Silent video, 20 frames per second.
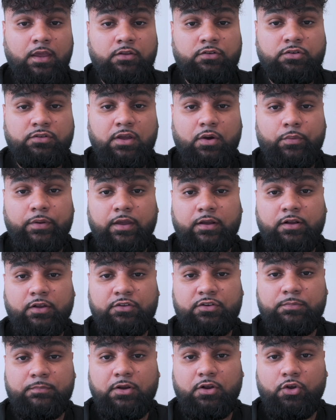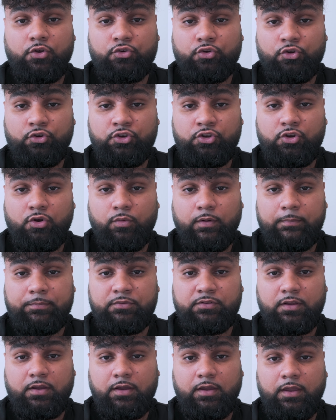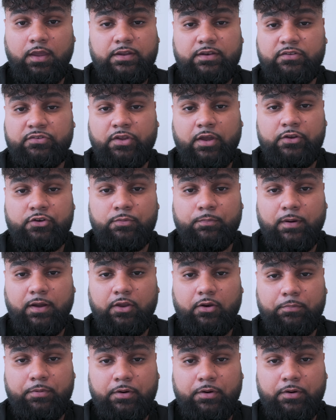so that when a customer goes onto your website, they decide to buy your